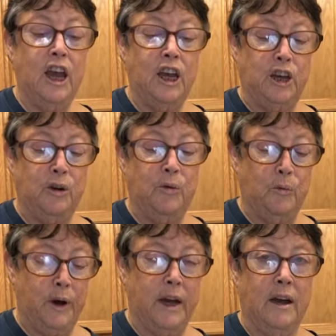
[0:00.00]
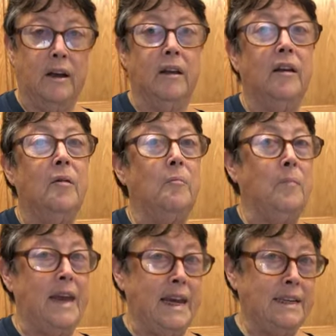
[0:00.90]
You will
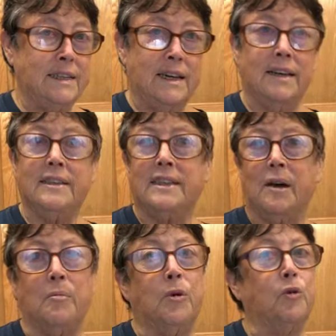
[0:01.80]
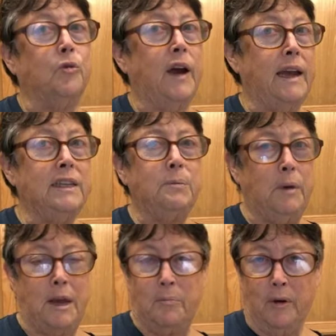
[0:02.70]
meet some great
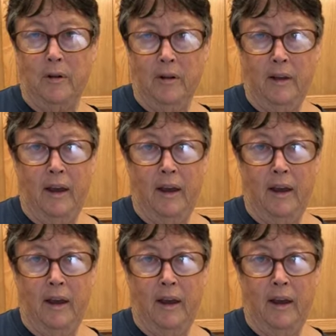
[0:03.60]
people,